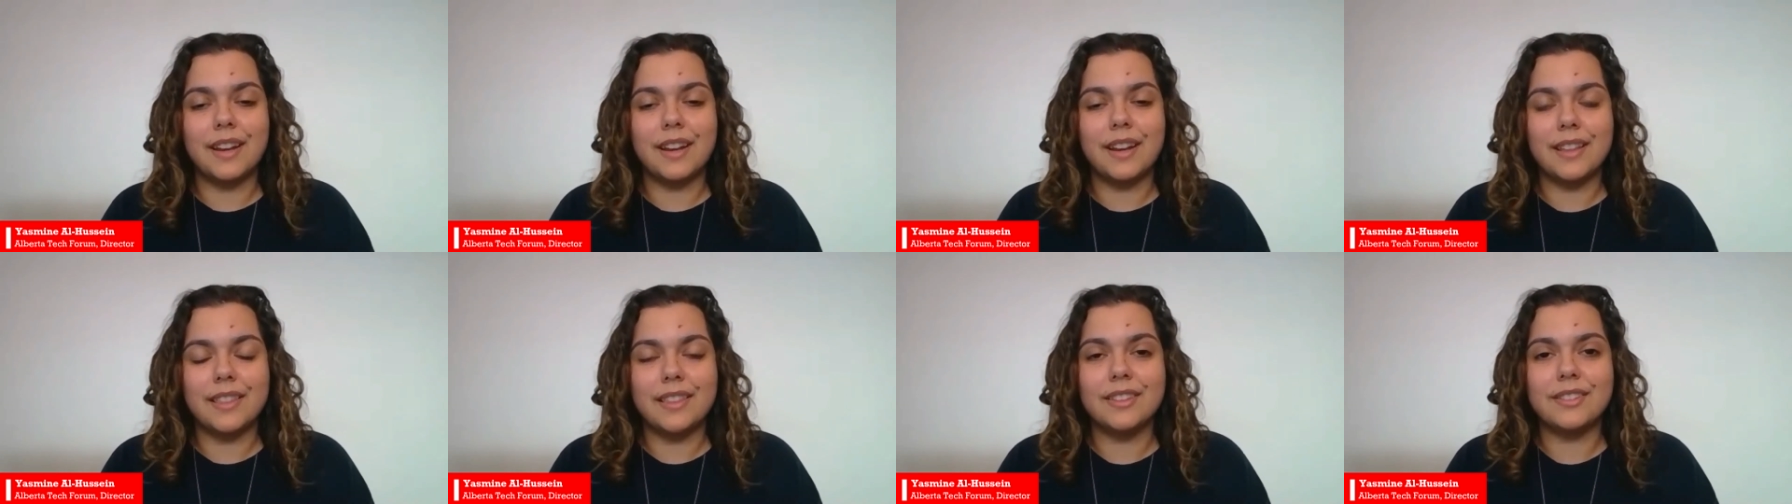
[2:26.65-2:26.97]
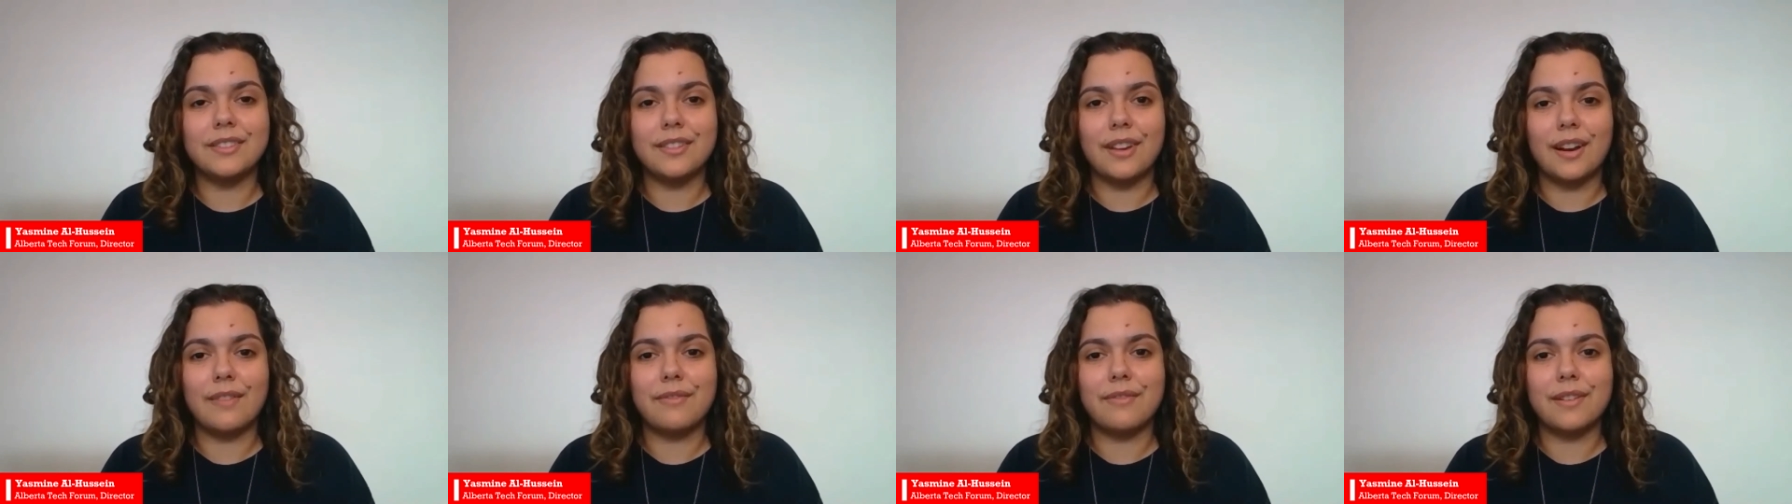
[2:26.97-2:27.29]
this
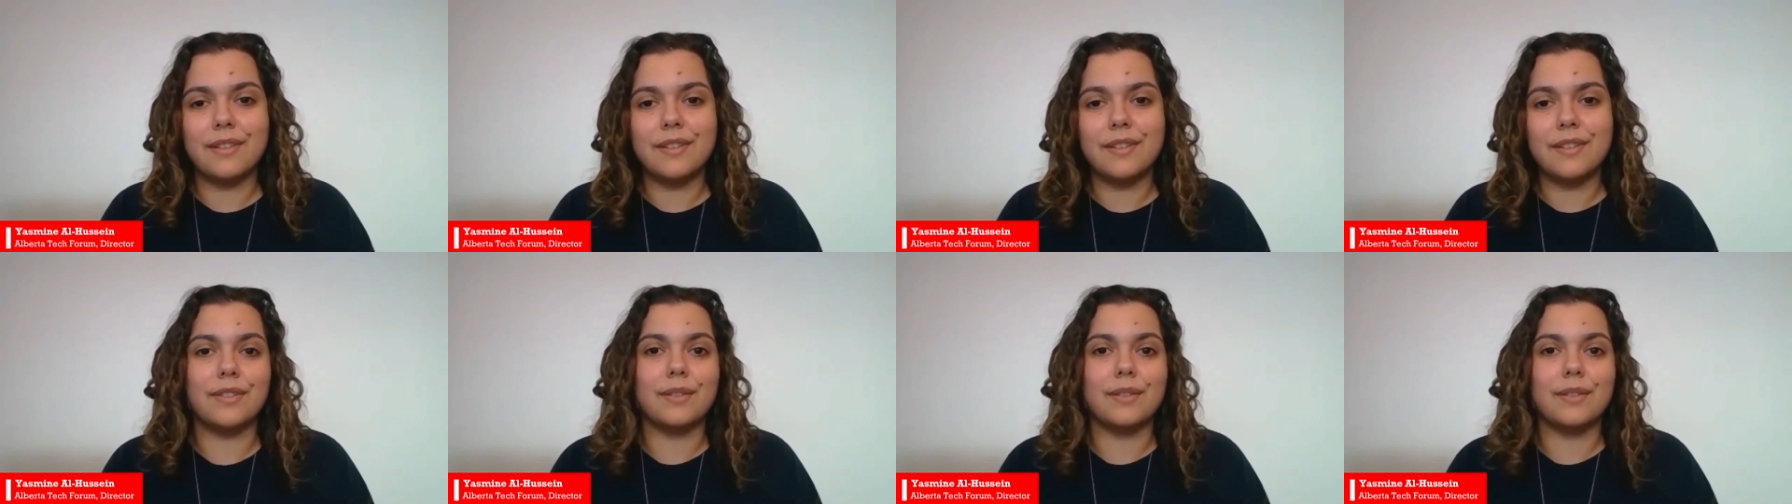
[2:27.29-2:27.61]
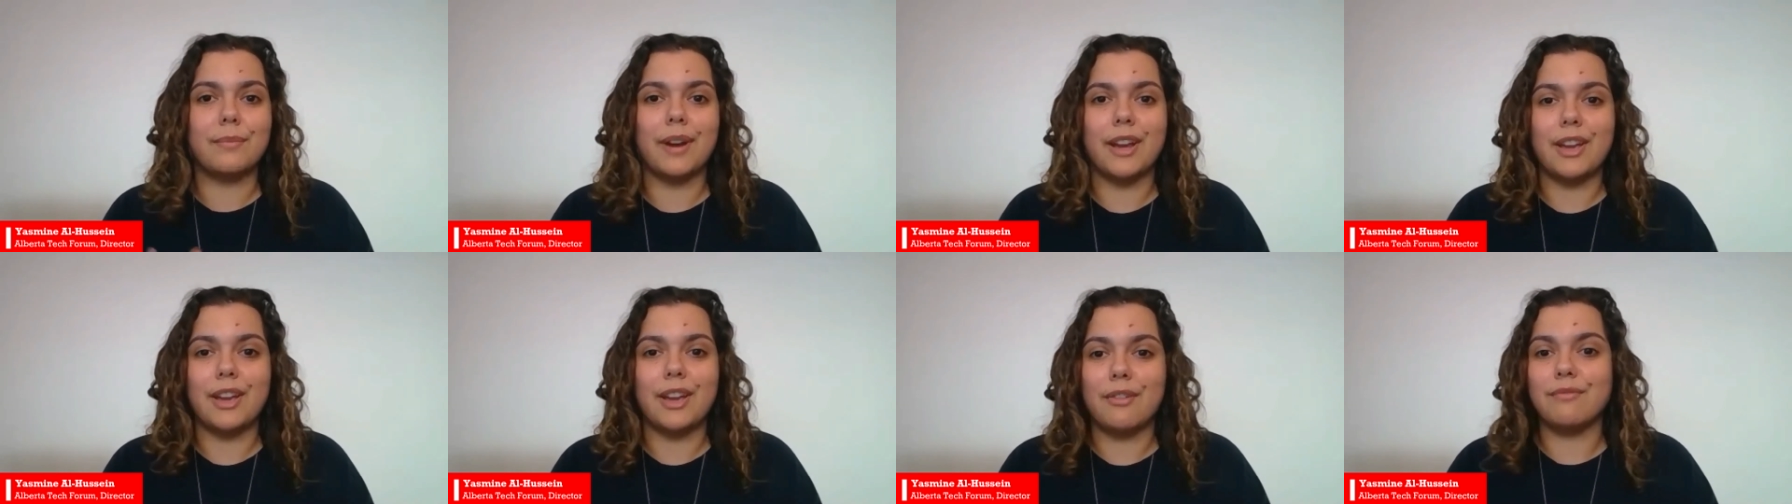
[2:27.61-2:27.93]
software for
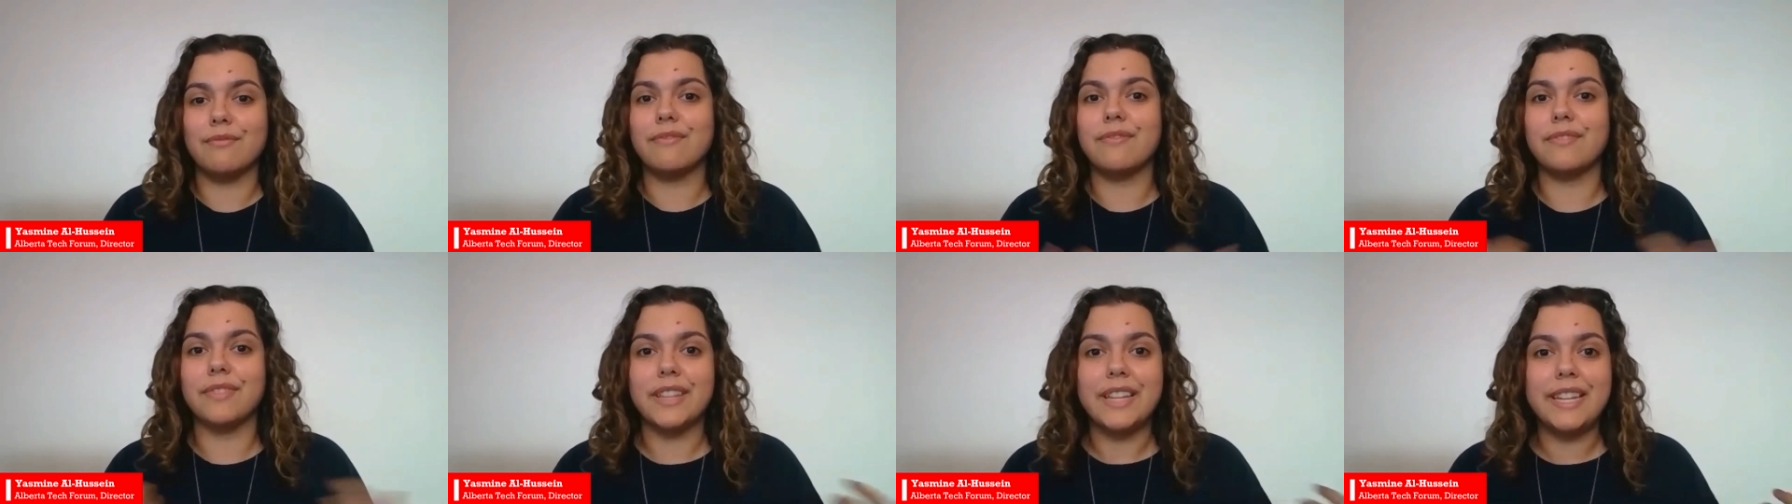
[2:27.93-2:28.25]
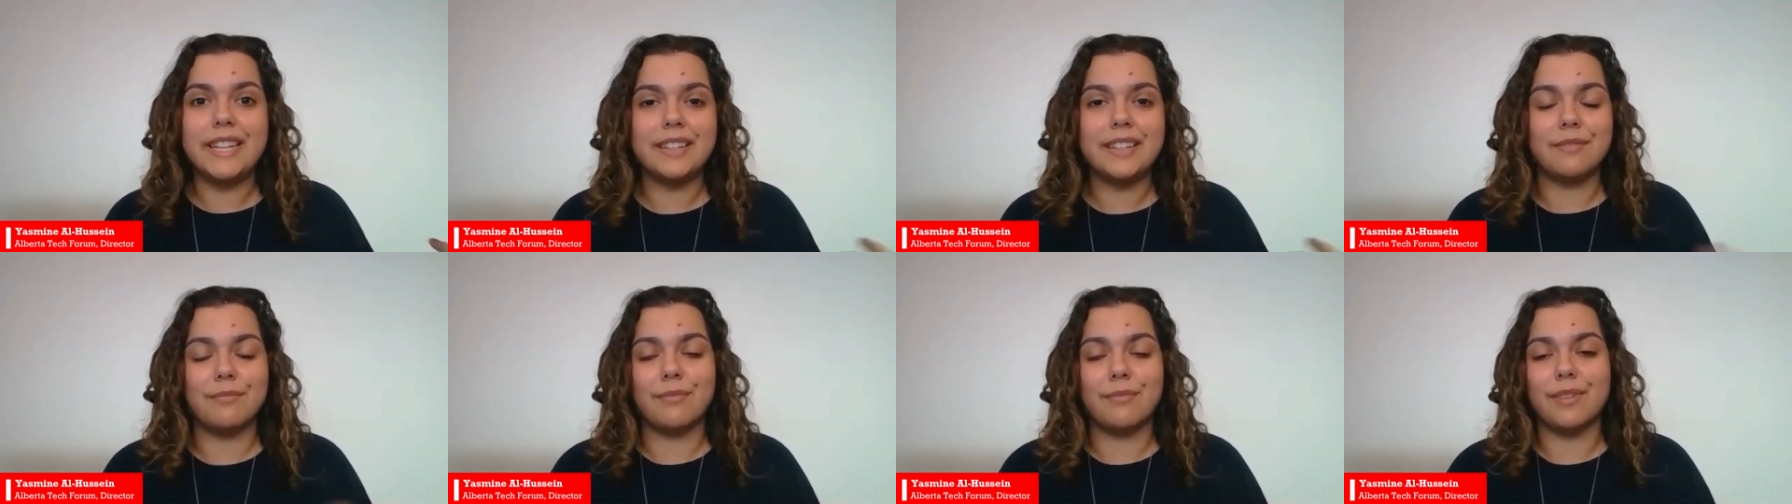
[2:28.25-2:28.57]
my own
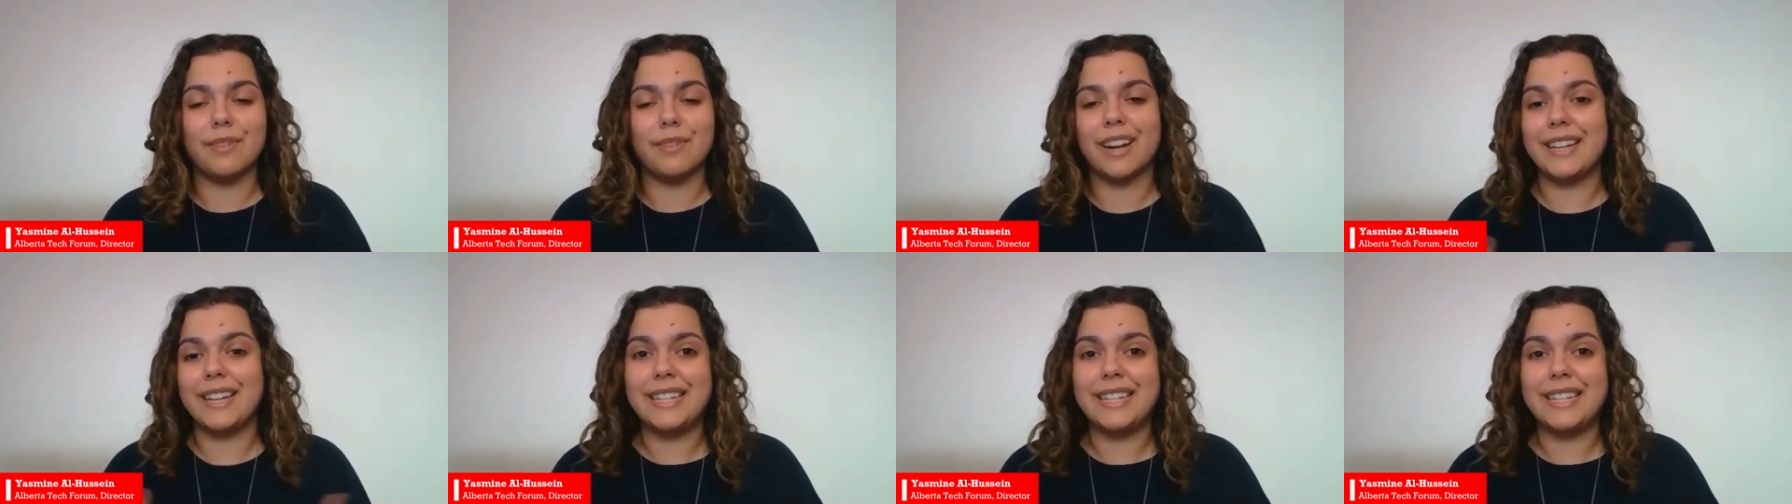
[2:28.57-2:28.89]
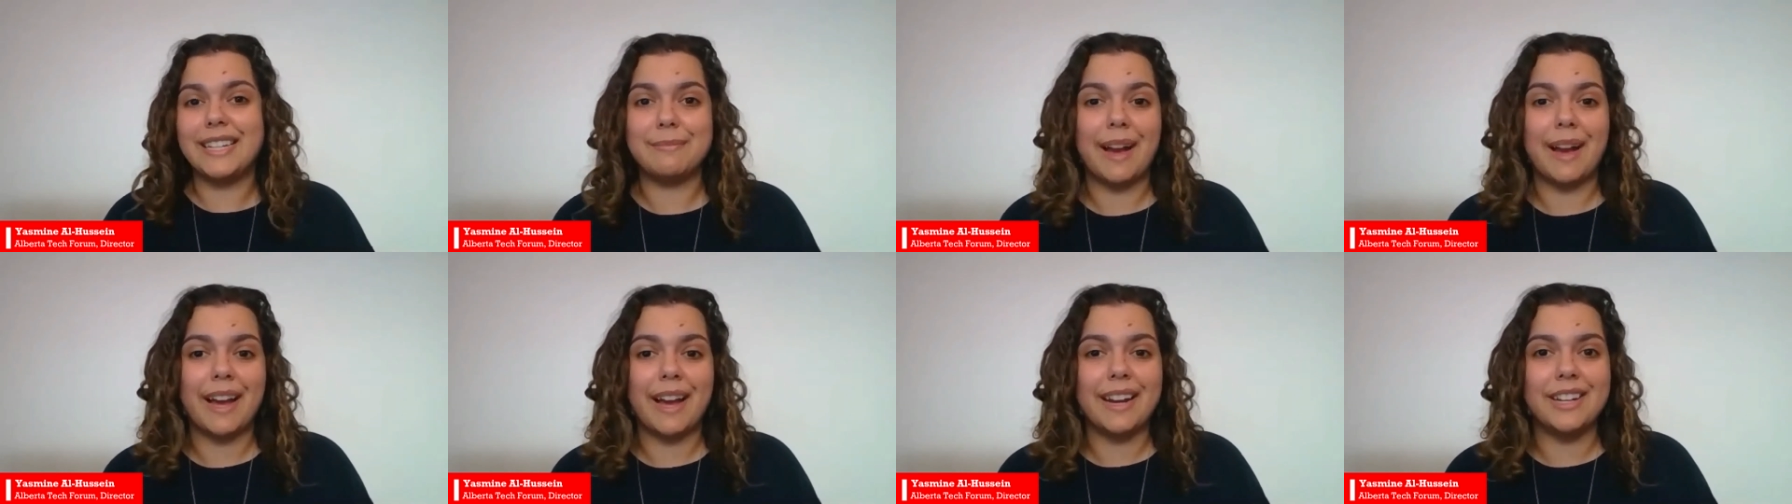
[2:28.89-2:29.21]
fleet and what I need to
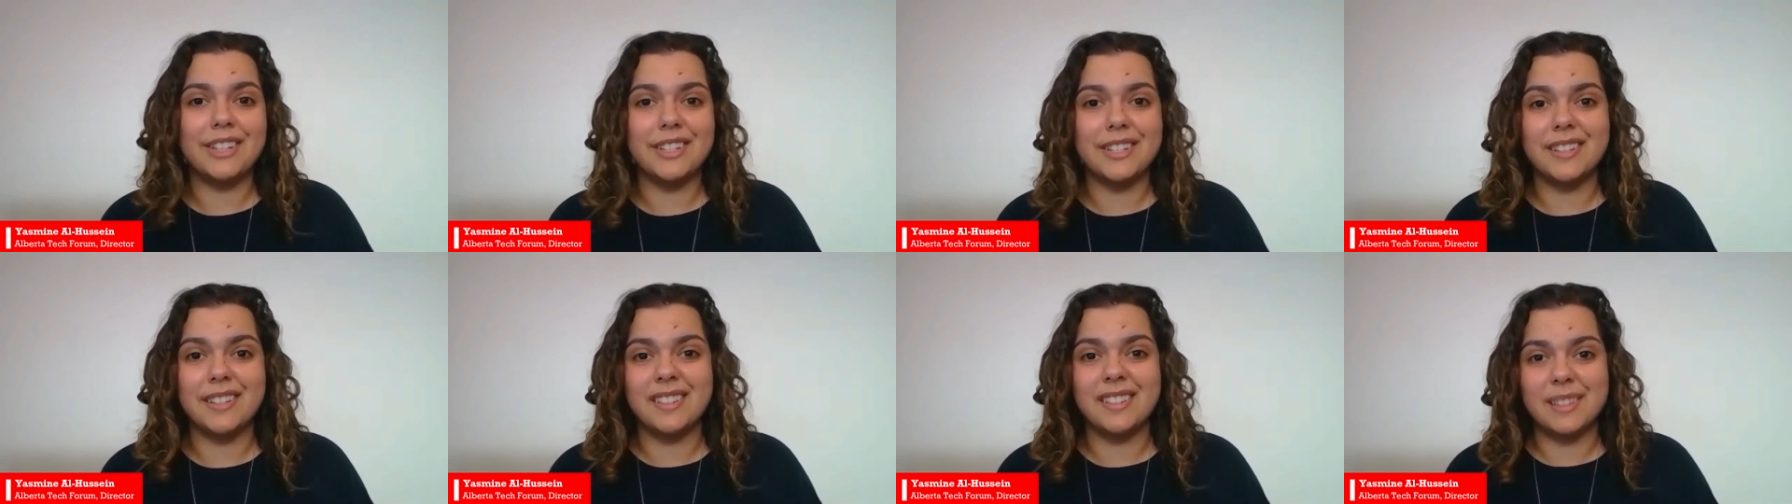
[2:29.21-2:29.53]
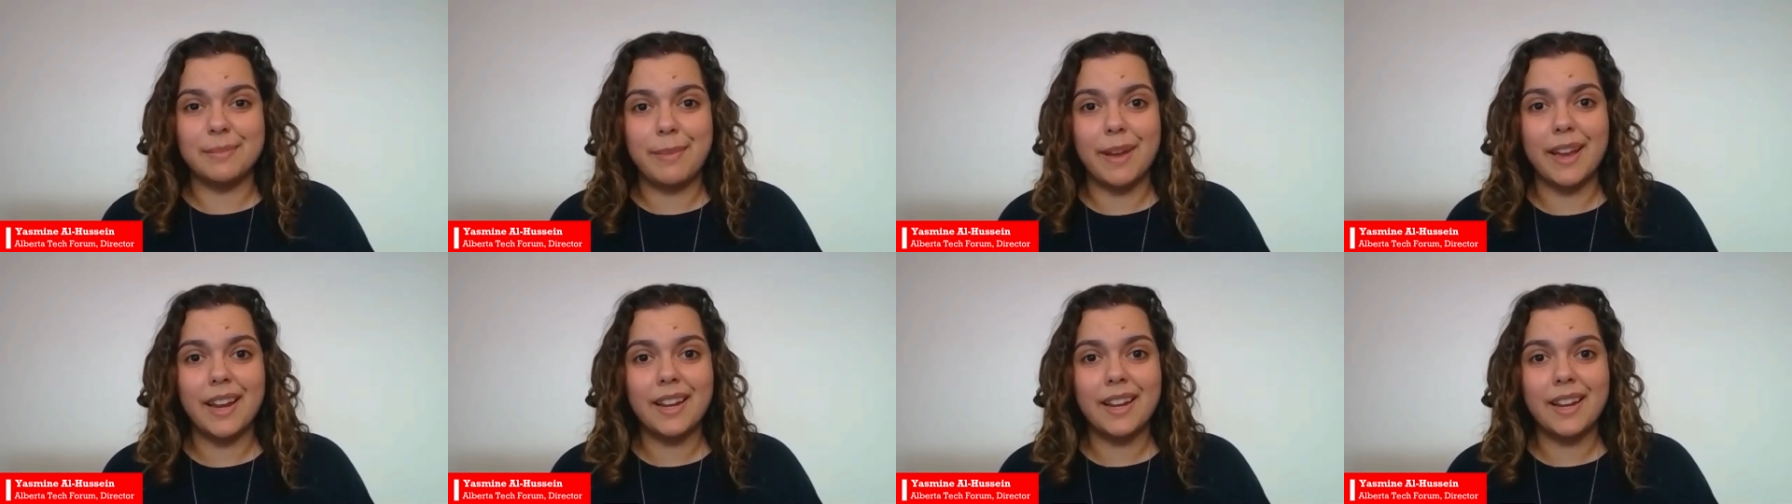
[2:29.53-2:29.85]
manage and
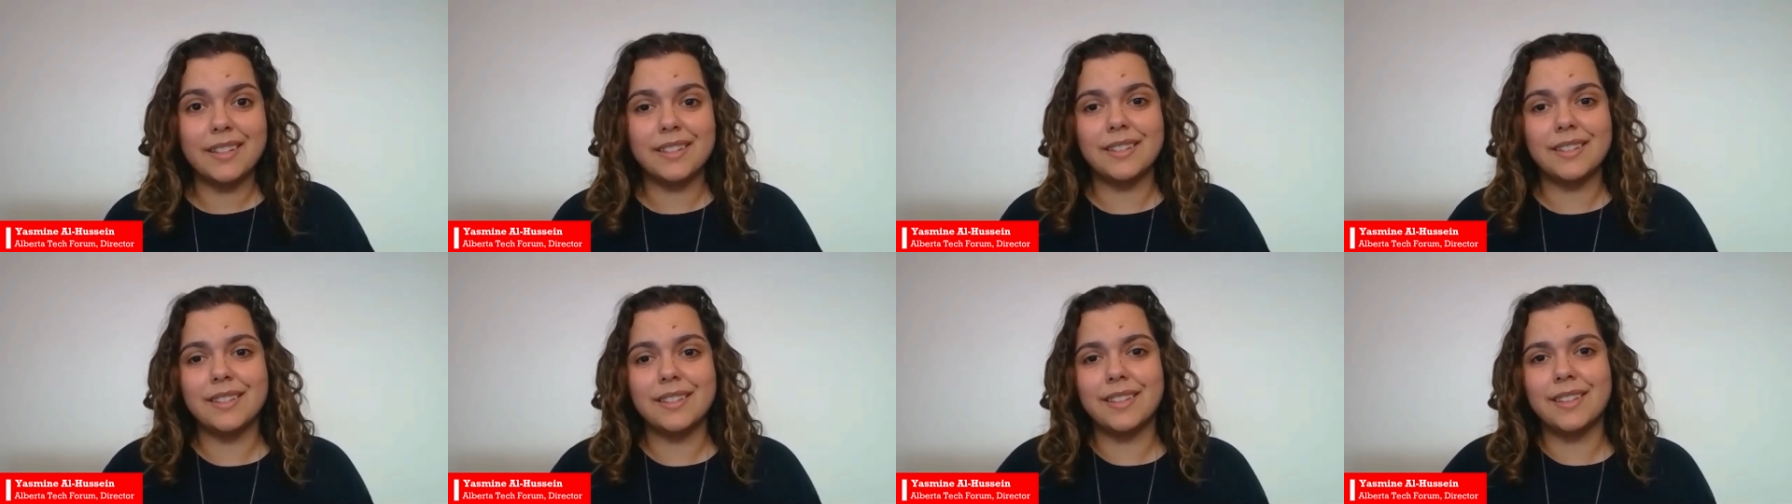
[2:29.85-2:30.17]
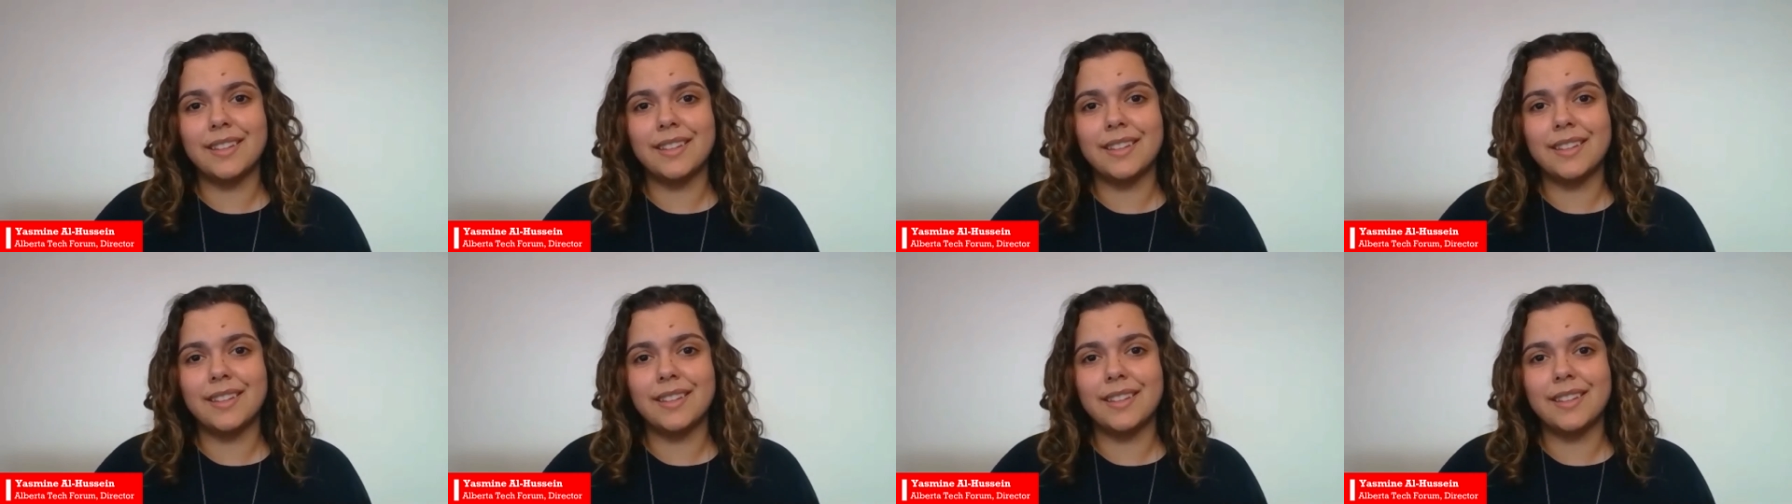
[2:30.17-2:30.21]
inspect?